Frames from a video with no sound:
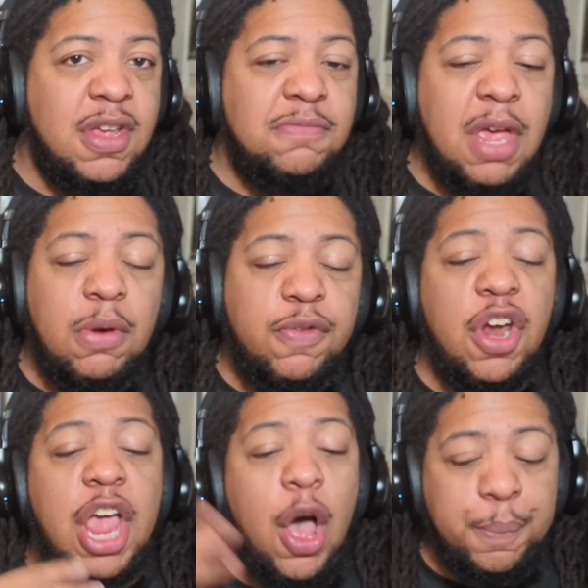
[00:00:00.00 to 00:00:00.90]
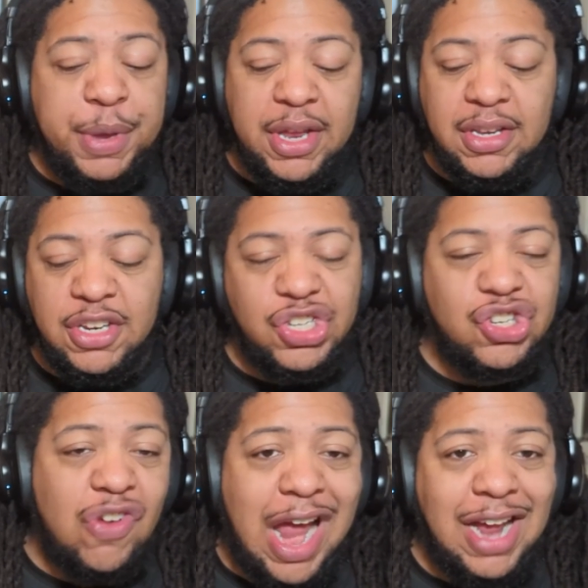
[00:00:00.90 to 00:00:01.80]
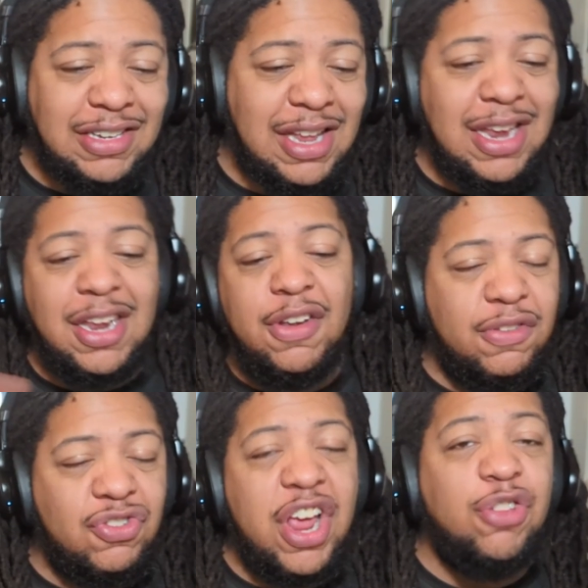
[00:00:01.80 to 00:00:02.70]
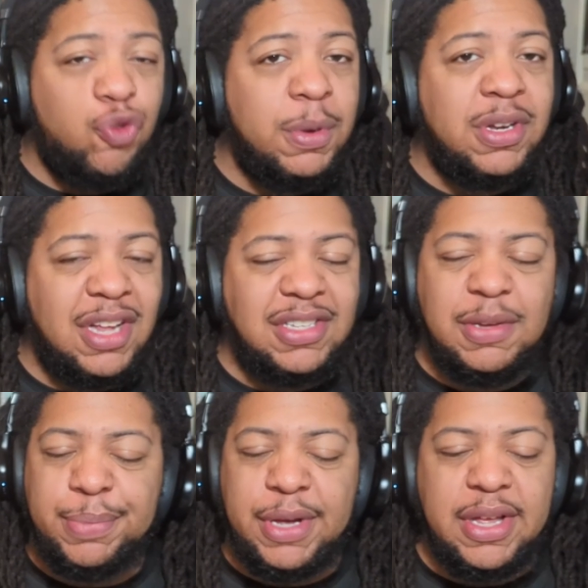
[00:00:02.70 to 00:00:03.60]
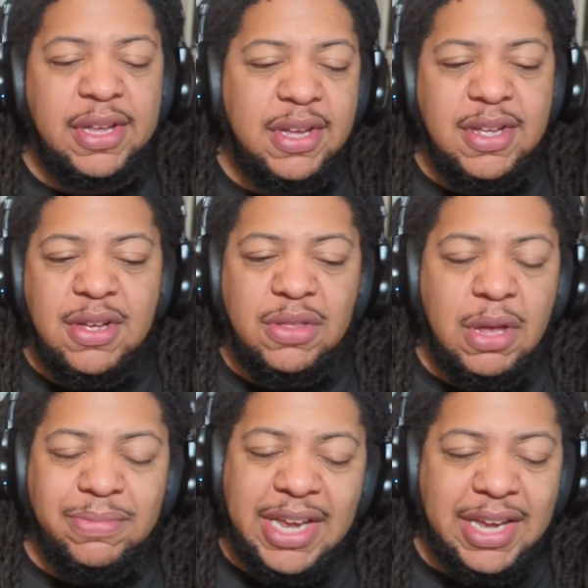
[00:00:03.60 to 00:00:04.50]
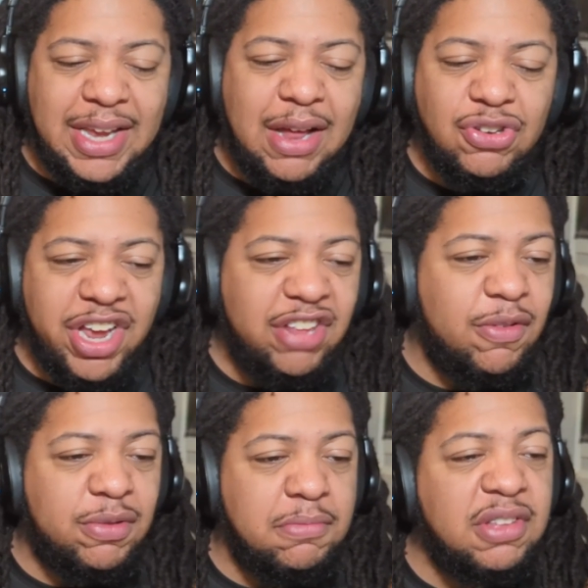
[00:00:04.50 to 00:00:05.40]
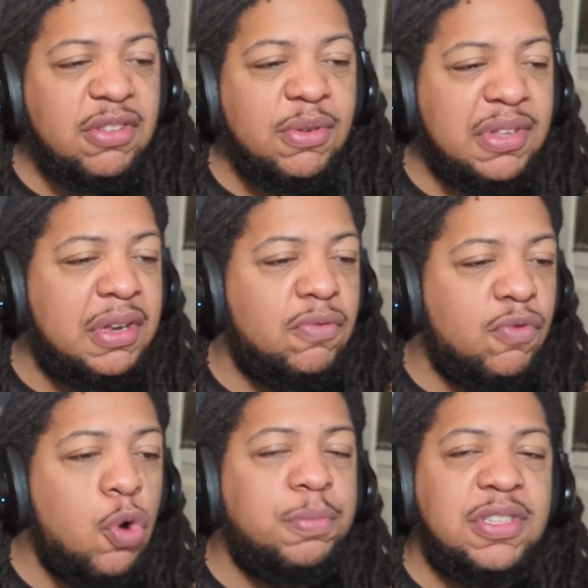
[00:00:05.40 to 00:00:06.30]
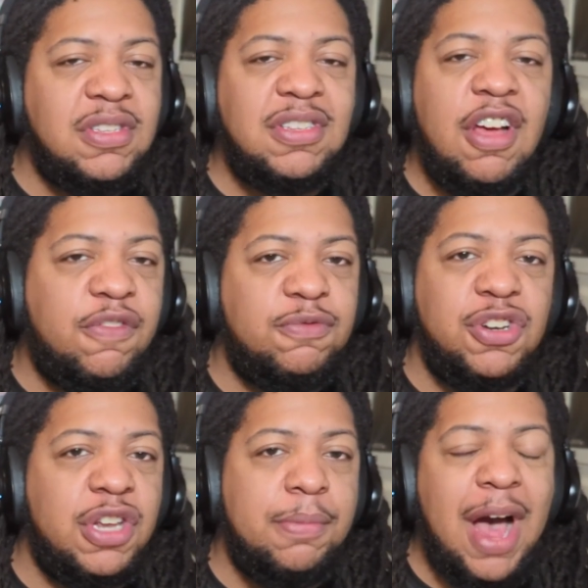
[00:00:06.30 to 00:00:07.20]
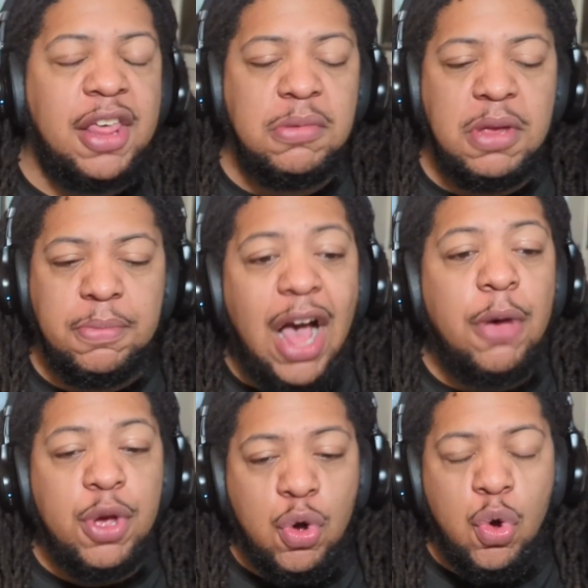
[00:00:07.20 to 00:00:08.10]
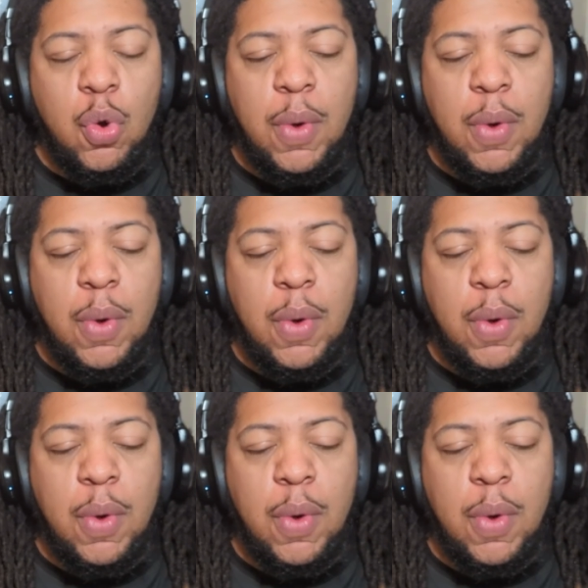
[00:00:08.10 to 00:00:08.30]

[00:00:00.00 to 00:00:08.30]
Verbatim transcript: Maybe if you're helping to distract, and then the transformer does it. But them taking down Transformers with missiles and ropes and stuff really bothered me. That would be a cool